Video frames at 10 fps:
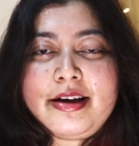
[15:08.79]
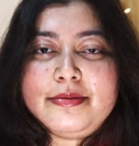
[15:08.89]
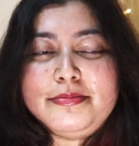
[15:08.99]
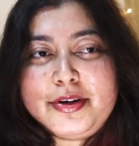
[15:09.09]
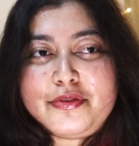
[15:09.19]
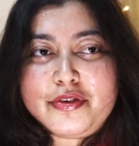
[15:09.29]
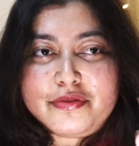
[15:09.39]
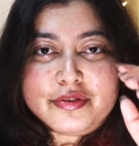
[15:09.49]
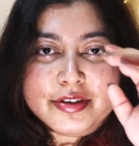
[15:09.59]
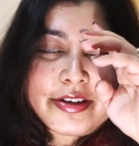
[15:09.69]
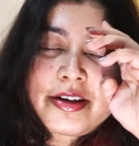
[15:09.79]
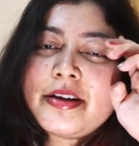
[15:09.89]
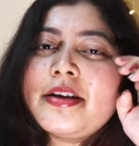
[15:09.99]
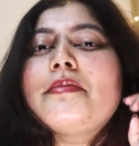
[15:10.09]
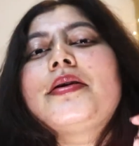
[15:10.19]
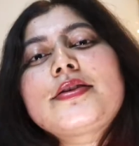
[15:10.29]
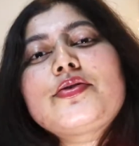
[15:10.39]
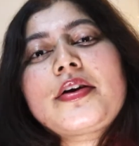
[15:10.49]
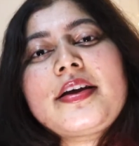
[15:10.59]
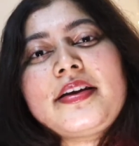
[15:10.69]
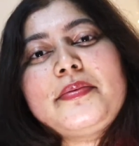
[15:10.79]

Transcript: bit of effort, but it's okay.